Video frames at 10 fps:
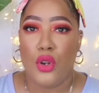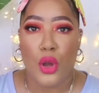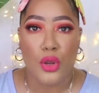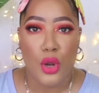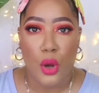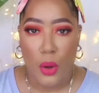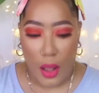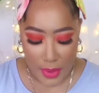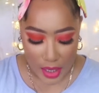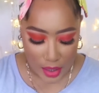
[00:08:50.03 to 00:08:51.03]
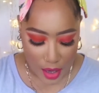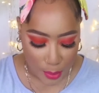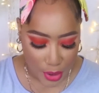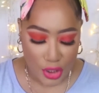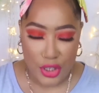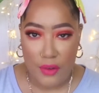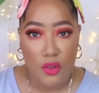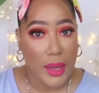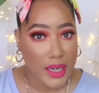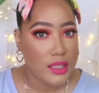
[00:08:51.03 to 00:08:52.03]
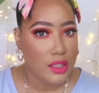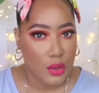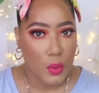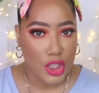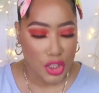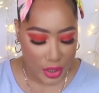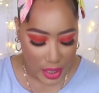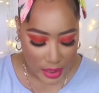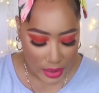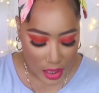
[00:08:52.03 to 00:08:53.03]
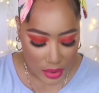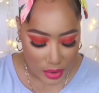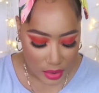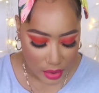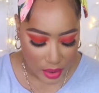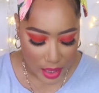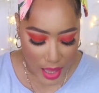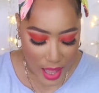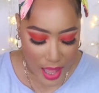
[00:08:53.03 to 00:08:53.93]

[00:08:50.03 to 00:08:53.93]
you know you know i mean i'm pretty sure everybody is still washing their hands constantly